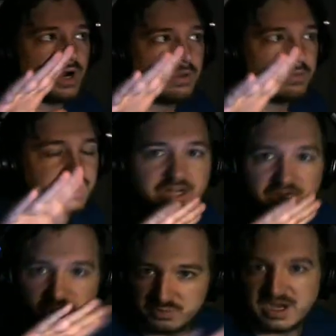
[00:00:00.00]
went in a
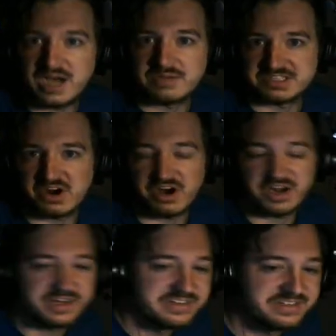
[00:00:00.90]
loop. I'm
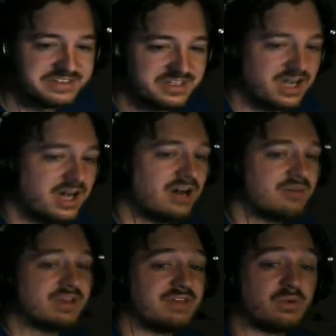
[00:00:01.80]
sorry.
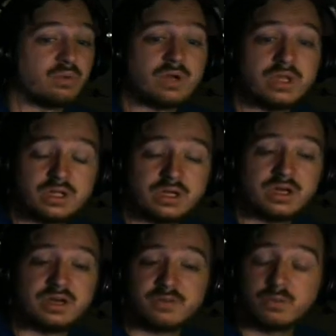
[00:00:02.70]
Um, if you
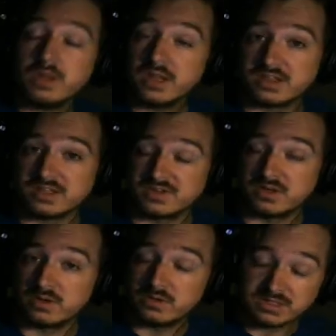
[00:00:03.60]
uh, if you really like this video
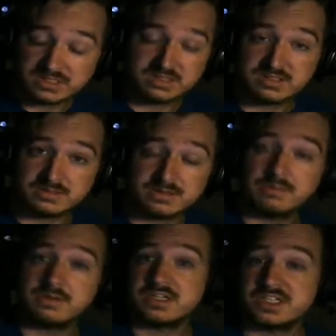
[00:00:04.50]
though, consider
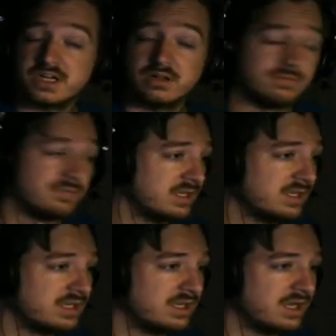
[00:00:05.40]
subscribing to the channel.
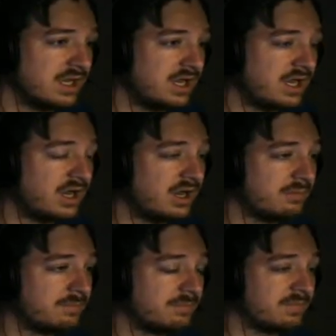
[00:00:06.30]

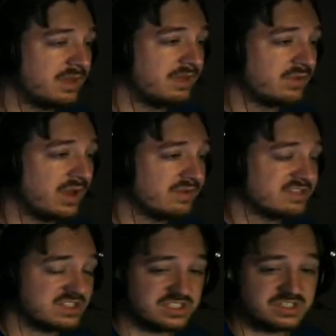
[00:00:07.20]
Um, if you have a
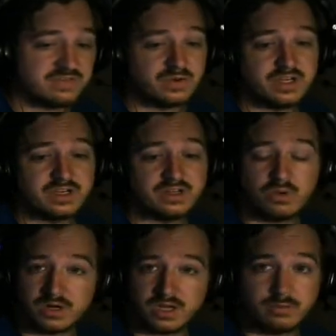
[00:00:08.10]
suggestion for an indie
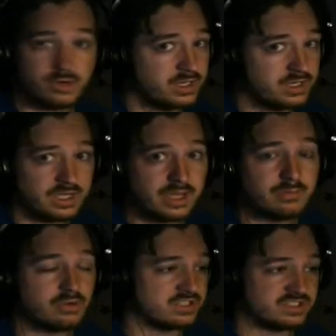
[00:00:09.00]
horror game or an indie game
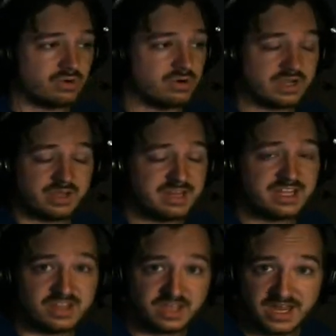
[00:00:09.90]
or just a horror game, any of
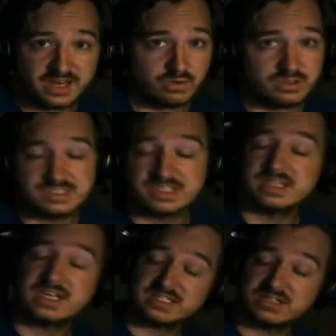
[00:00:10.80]
the categories,
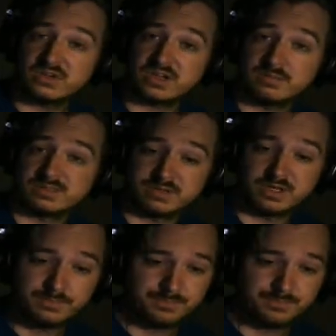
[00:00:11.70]
let us know in the comments below.